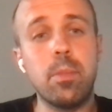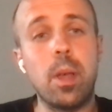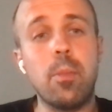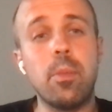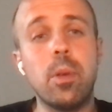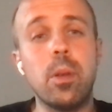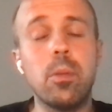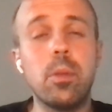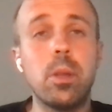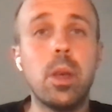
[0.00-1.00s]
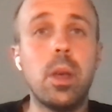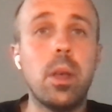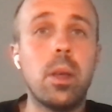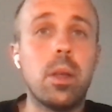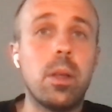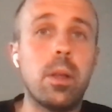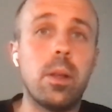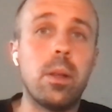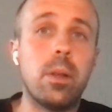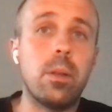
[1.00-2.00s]
time period,
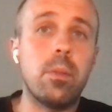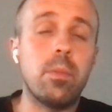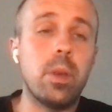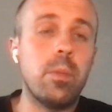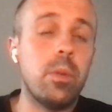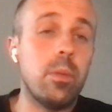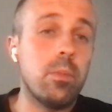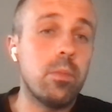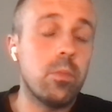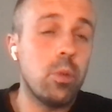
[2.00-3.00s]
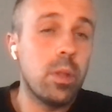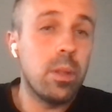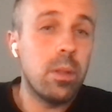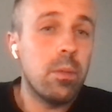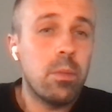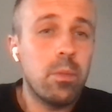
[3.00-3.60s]
maybe what is